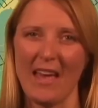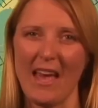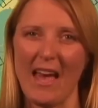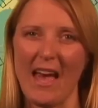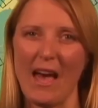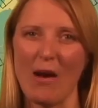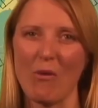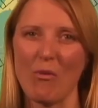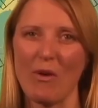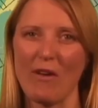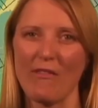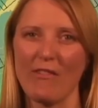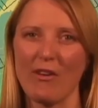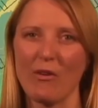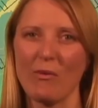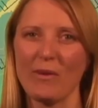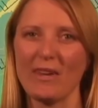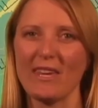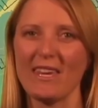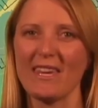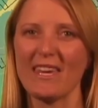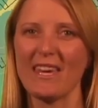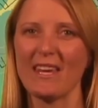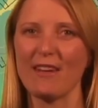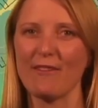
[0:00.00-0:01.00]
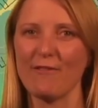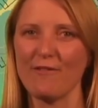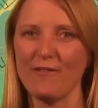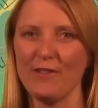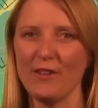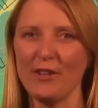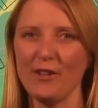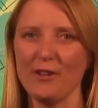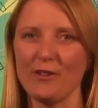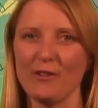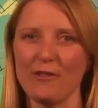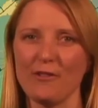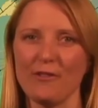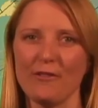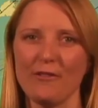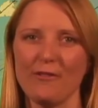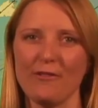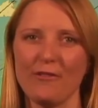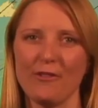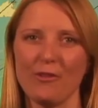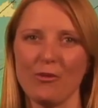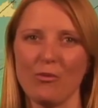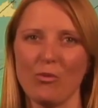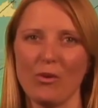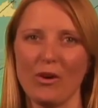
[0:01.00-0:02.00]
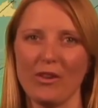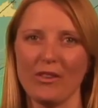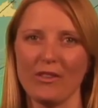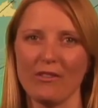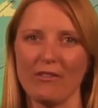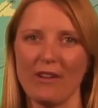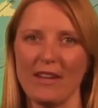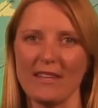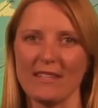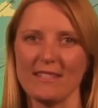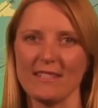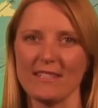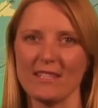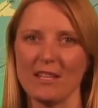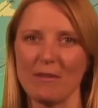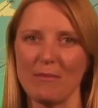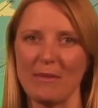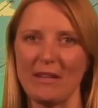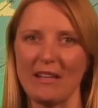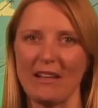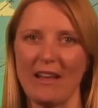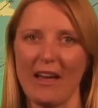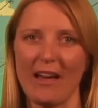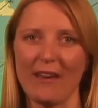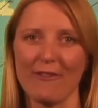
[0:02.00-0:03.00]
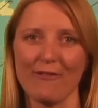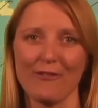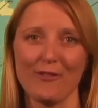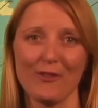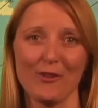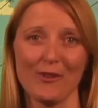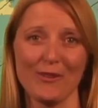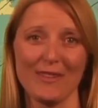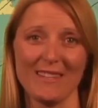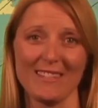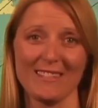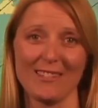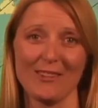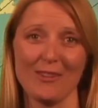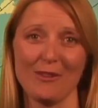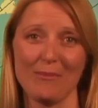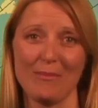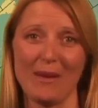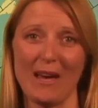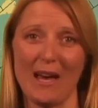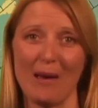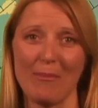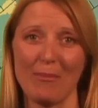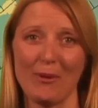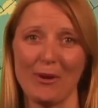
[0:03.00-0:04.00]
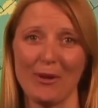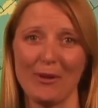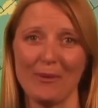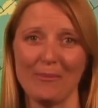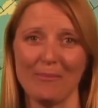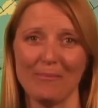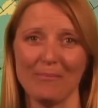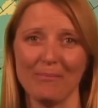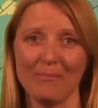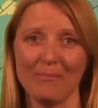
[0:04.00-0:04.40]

However, we can get a feel for what the race is going to be like for this on-par boat.